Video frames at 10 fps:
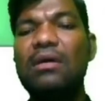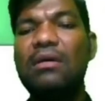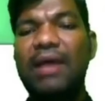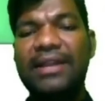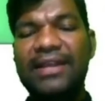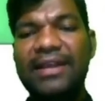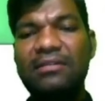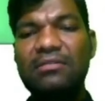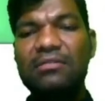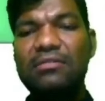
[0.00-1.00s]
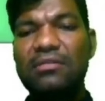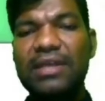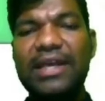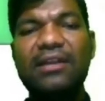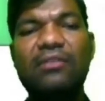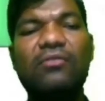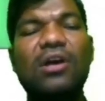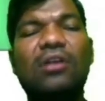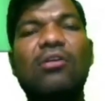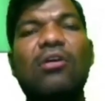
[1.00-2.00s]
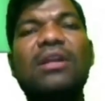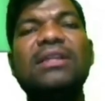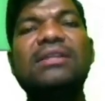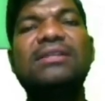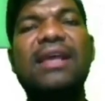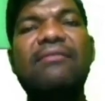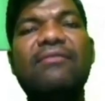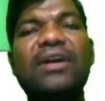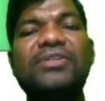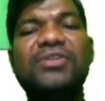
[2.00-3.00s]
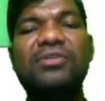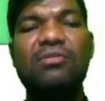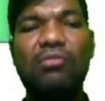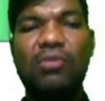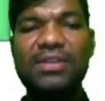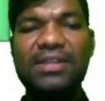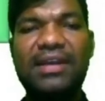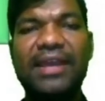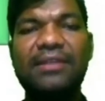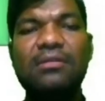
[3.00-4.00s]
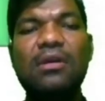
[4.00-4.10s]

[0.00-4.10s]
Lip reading: and then here we are calling the same function once again.